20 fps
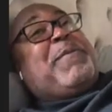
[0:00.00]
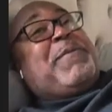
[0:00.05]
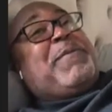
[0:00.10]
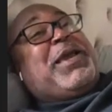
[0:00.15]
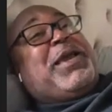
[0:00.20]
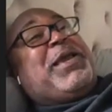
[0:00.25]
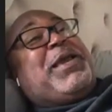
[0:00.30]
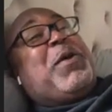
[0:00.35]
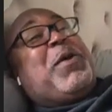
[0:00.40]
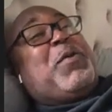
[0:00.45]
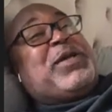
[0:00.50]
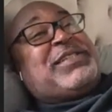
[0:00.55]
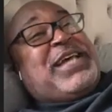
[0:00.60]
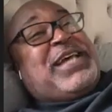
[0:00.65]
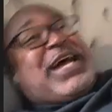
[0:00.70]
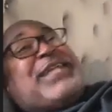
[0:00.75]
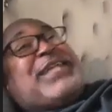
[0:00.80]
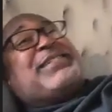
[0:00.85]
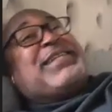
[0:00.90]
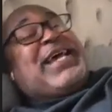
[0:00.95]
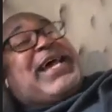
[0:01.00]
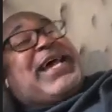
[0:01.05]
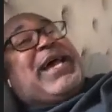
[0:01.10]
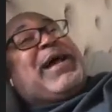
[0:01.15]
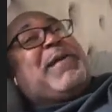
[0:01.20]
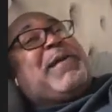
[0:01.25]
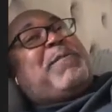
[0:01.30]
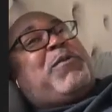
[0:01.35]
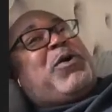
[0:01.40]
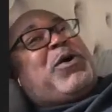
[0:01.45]
It was our time,
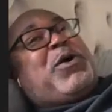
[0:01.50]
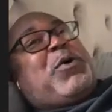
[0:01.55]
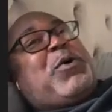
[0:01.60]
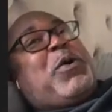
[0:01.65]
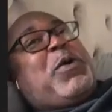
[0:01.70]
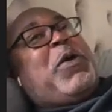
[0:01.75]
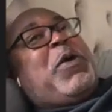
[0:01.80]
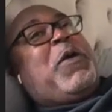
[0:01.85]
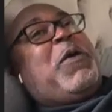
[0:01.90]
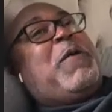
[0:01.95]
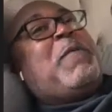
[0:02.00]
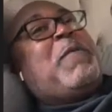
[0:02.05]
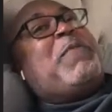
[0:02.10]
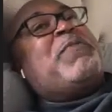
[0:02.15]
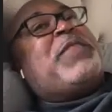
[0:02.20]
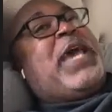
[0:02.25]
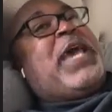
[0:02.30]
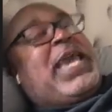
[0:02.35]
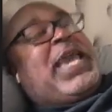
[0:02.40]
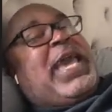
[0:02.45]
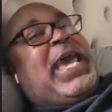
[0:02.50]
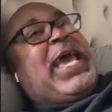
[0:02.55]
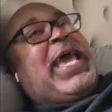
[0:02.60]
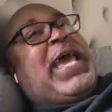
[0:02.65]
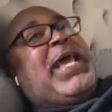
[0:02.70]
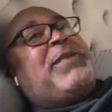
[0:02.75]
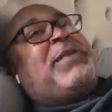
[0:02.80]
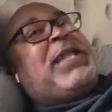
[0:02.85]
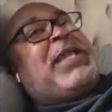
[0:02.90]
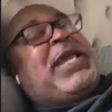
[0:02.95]
bro. They had
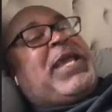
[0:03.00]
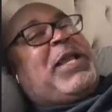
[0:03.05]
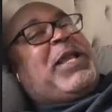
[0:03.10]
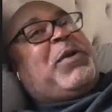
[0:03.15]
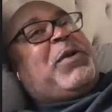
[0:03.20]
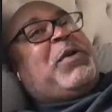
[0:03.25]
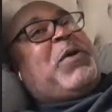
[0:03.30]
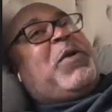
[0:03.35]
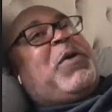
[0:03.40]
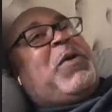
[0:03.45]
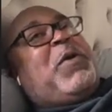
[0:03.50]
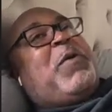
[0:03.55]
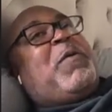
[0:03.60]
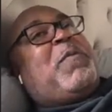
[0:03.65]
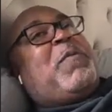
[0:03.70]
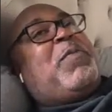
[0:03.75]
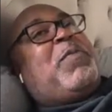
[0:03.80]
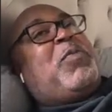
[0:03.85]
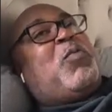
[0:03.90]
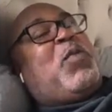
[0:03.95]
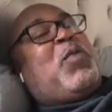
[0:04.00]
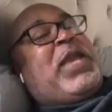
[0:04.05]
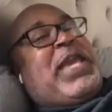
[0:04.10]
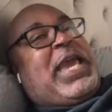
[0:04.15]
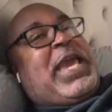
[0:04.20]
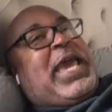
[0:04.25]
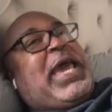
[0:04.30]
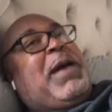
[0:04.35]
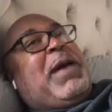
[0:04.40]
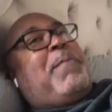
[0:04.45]
Nick, we
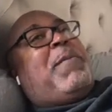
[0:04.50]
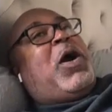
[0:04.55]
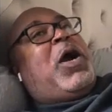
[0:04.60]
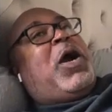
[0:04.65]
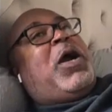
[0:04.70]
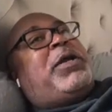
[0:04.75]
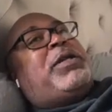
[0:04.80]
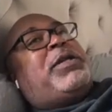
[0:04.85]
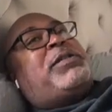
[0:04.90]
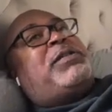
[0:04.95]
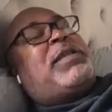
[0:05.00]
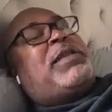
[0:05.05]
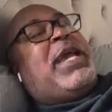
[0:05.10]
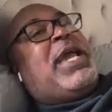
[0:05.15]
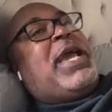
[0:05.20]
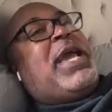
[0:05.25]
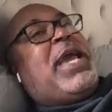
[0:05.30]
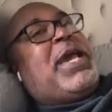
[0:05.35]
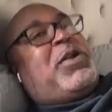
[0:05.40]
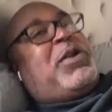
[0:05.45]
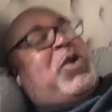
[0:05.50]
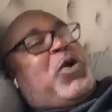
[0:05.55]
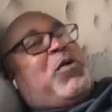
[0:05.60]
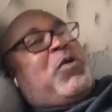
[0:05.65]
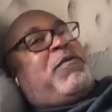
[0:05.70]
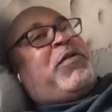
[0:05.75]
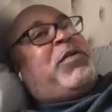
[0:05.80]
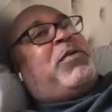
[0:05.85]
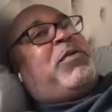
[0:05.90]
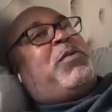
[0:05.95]
had Marcus, they had
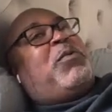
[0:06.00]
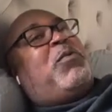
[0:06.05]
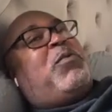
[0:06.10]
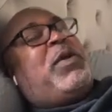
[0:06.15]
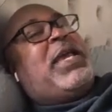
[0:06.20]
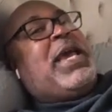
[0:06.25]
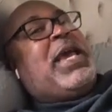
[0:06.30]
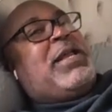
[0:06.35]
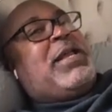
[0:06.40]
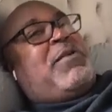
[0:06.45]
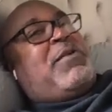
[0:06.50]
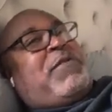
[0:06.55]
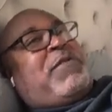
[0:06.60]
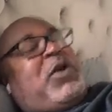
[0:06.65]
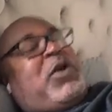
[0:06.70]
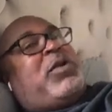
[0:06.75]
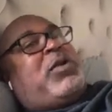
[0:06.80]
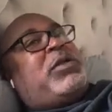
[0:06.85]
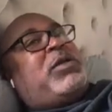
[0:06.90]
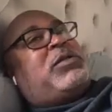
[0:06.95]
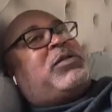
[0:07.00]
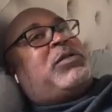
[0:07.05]
Irvin, we had Lavertis.